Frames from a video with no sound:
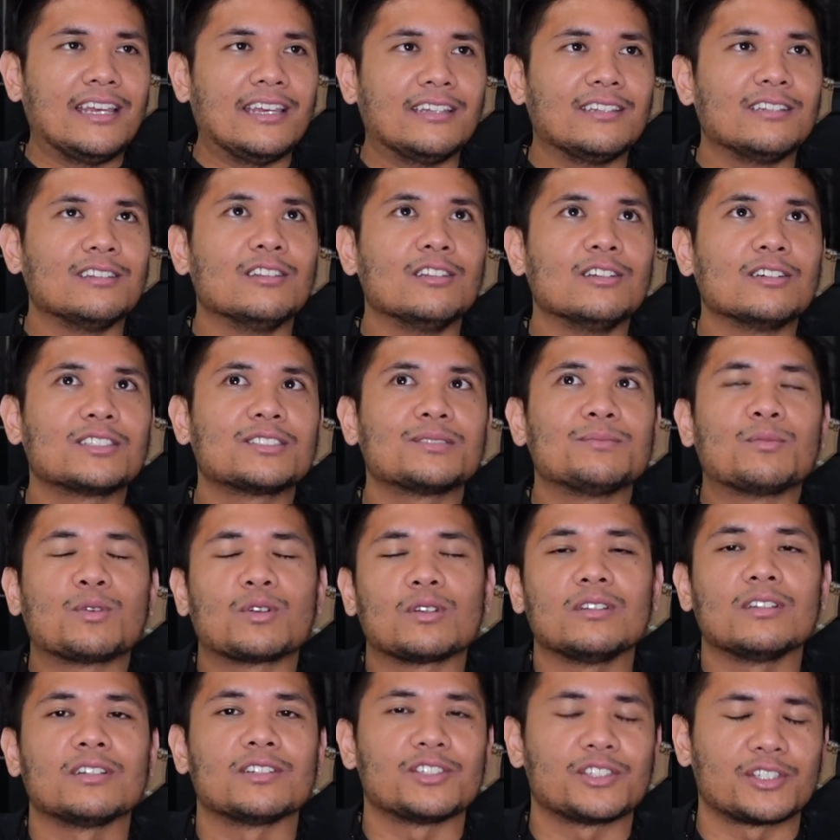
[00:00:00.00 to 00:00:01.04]
It looks more
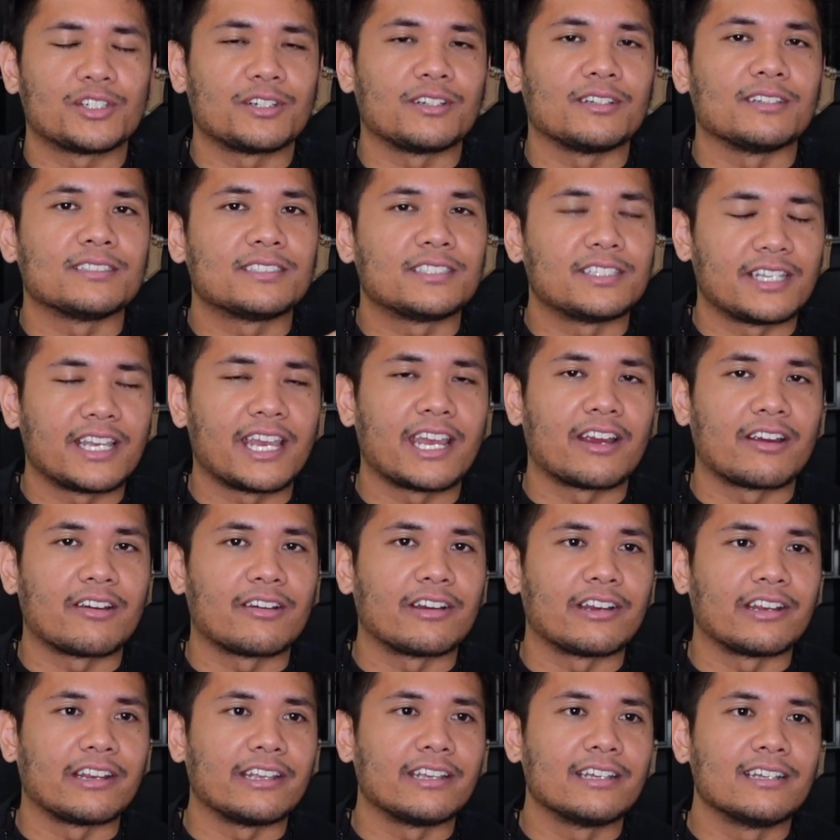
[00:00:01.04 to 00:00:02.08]
luxurious to
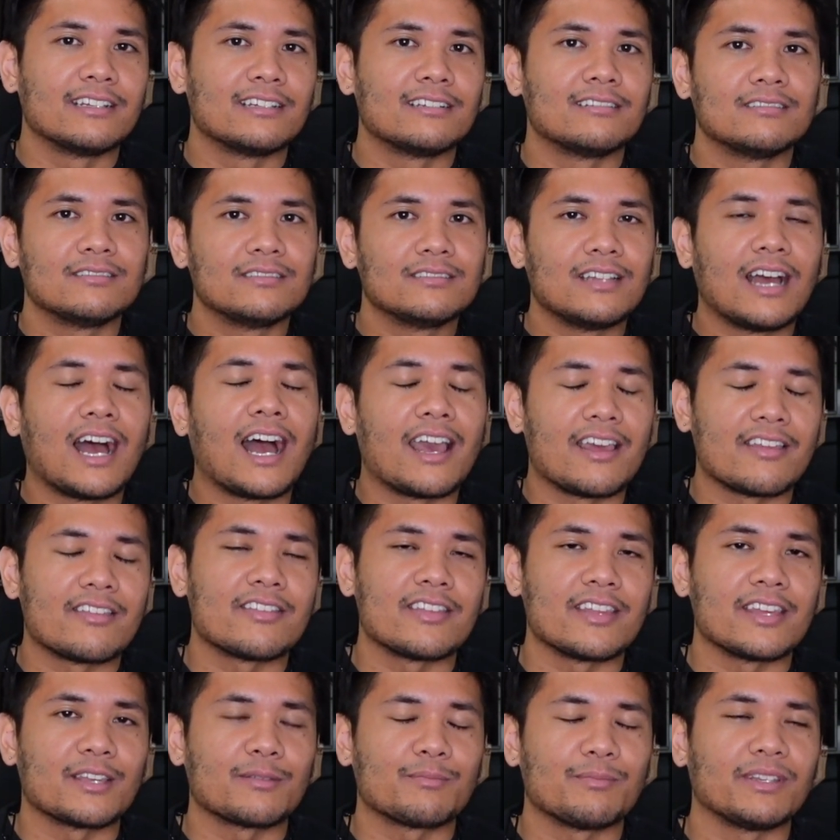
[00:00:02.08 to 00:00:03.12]
carry, I
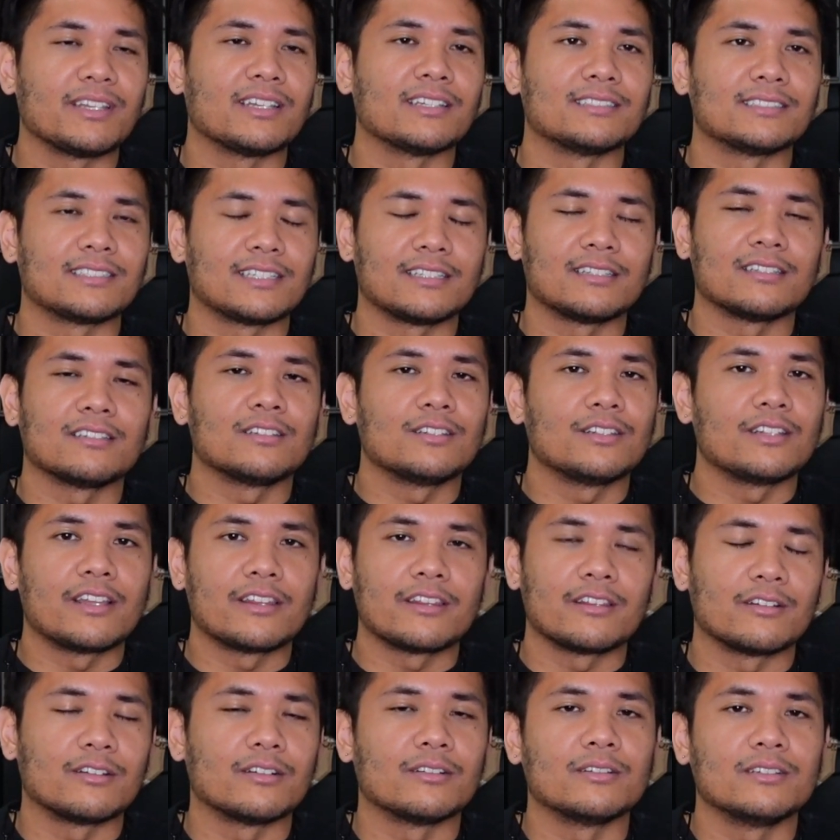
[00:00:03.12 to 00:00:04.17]
think, because then the
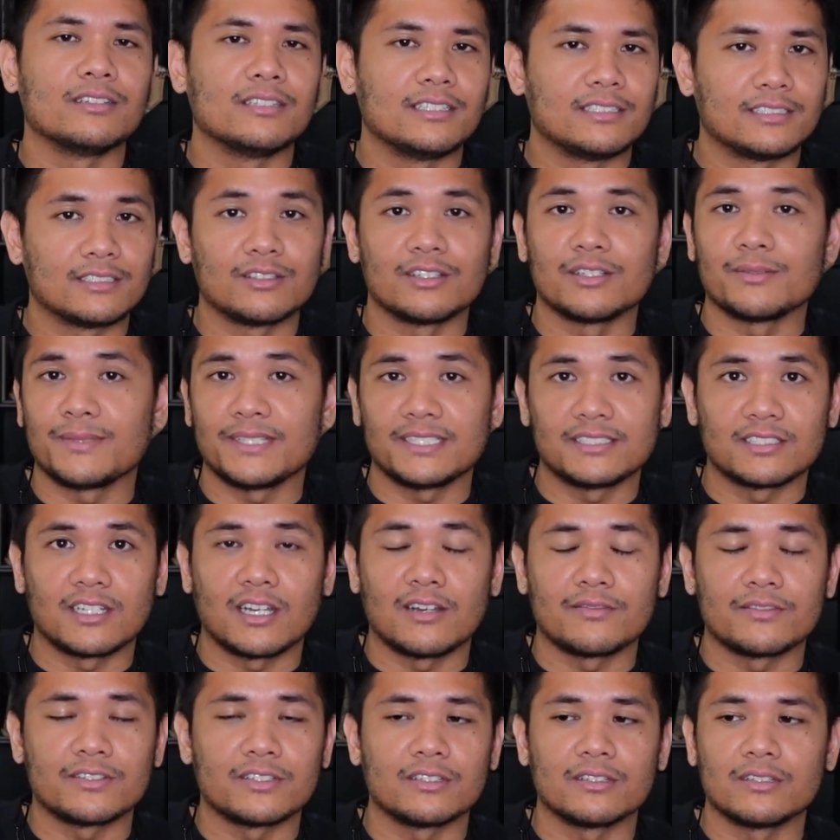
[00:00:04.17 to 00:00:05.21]
leather is going to be
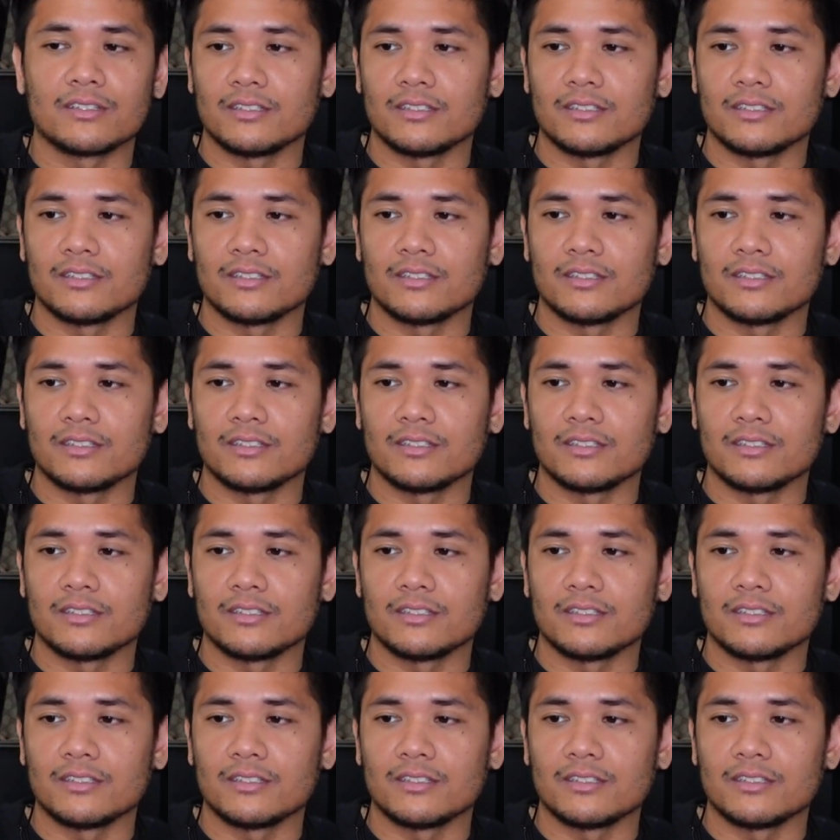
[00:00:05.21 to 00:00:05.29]
softer.